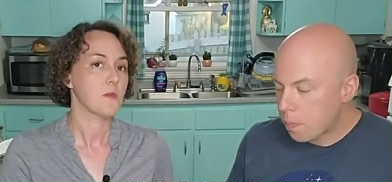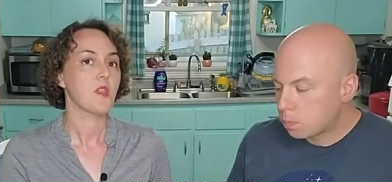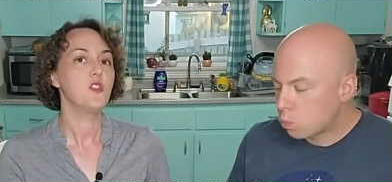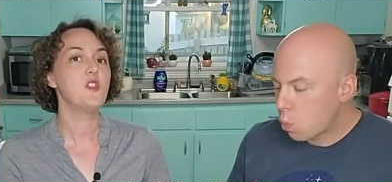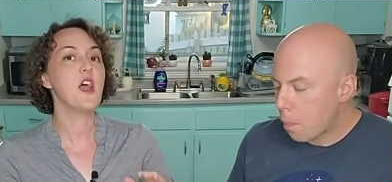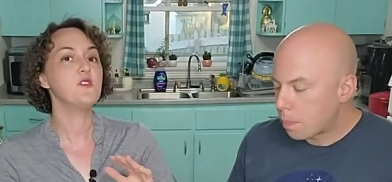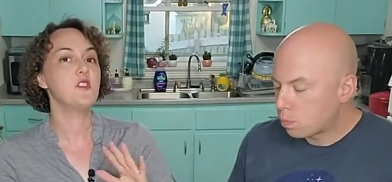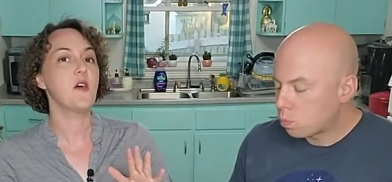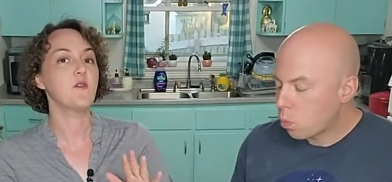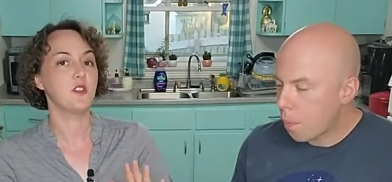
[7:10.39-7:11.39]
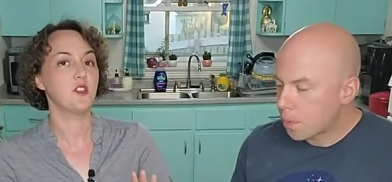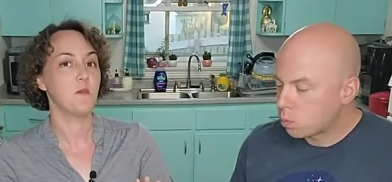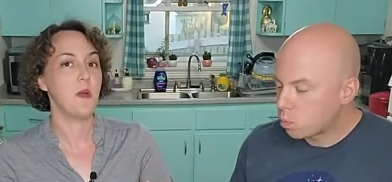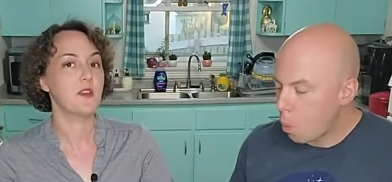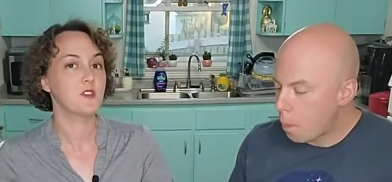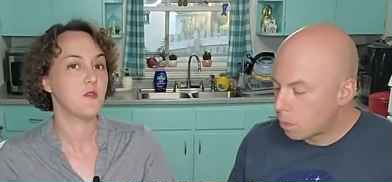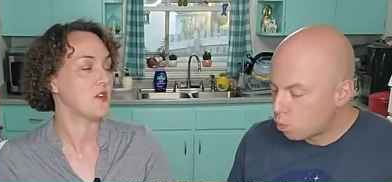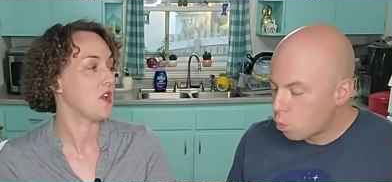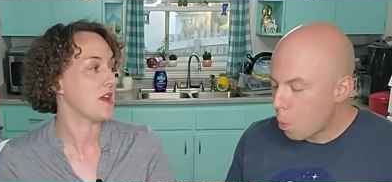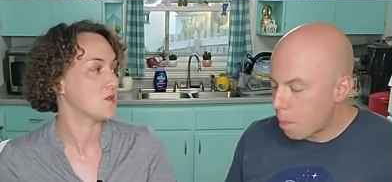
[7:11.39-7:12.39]
Speaker 1: That definitely makes up for
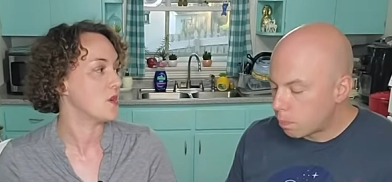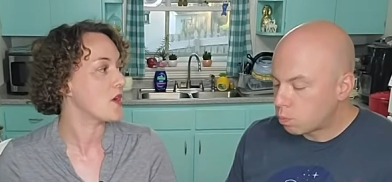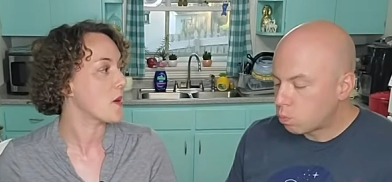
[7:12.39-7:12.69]
last week.